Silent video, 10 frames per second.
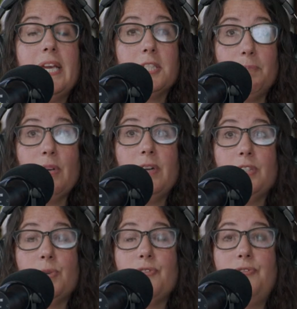
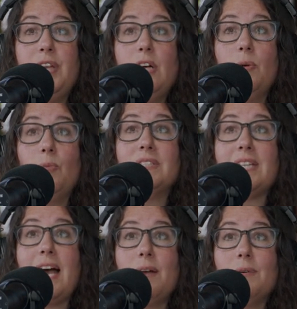experience with film was
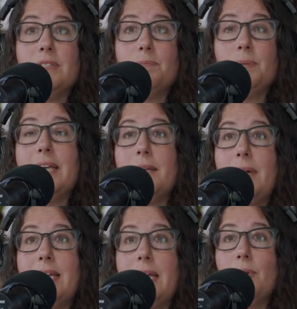I was playing in
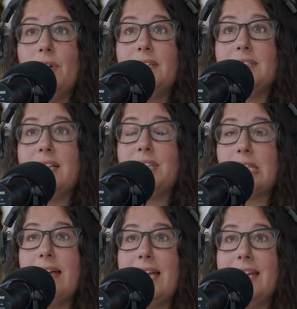my neighborhood in seventh
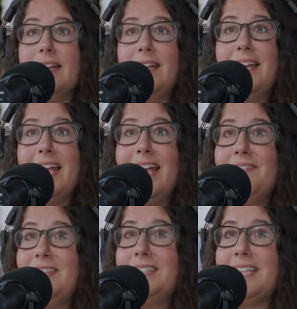grade,
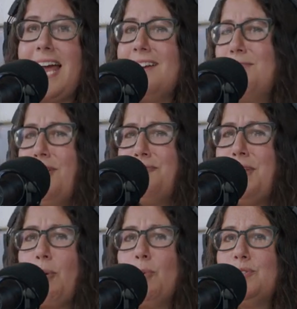and these, I don't know if
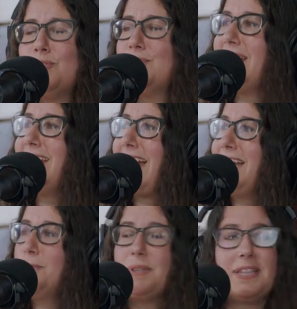they were Worcester State
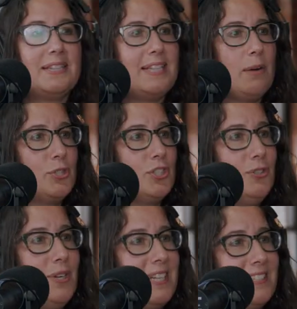guys, but they were
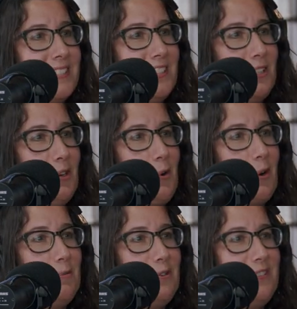shooting this little
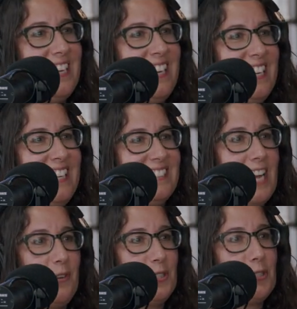horror movie
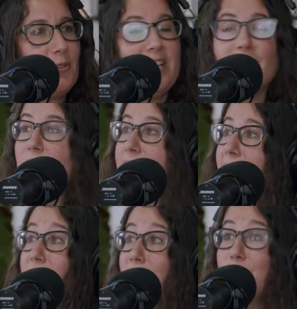down the street, and they're like,
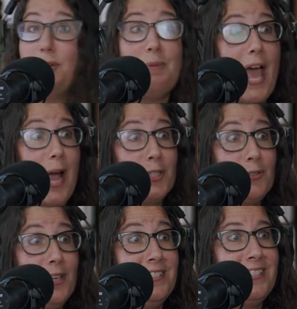hey, do you guys wanna be
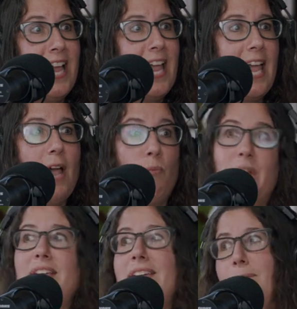extras? And
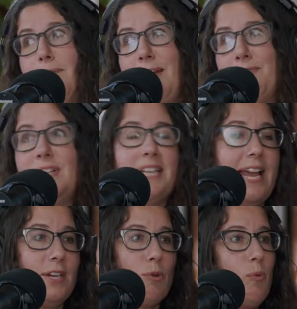we, my friends and I
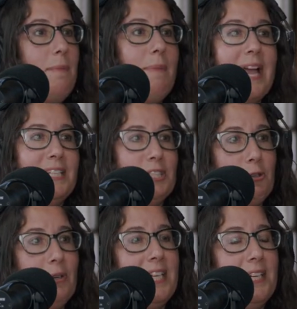had to run by and
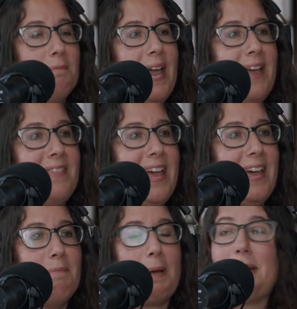scream, and then my